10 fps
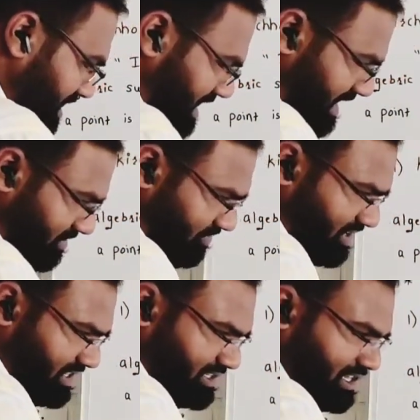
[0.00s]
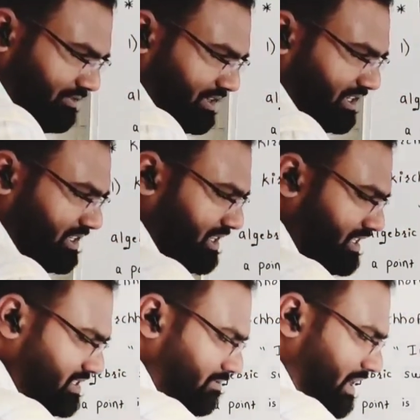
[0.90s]
I5 is leaving.
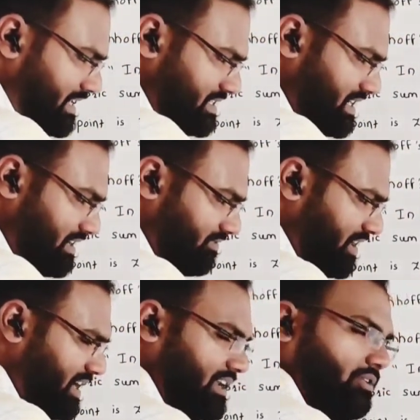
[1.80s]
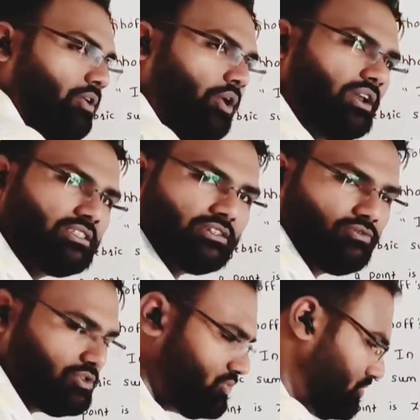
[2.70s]
Hence minus I5 and all is
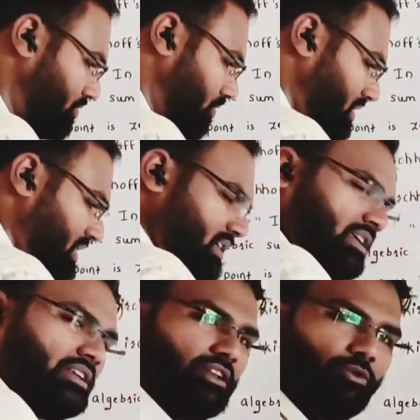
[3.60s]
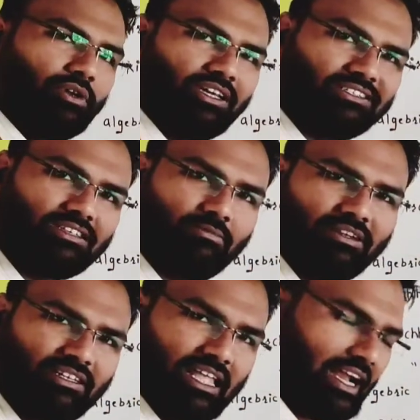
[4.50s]
equals to 0. Now we can
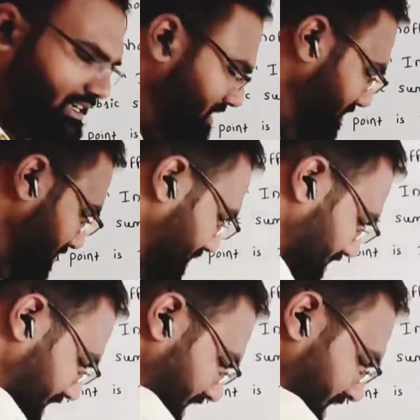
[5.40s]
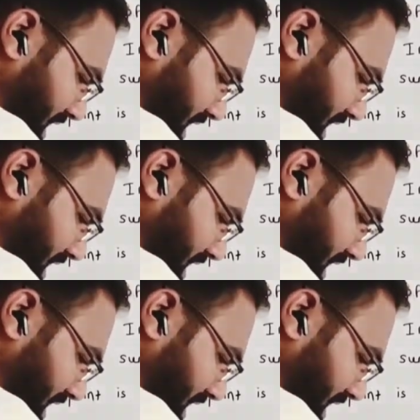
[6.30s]
submit that like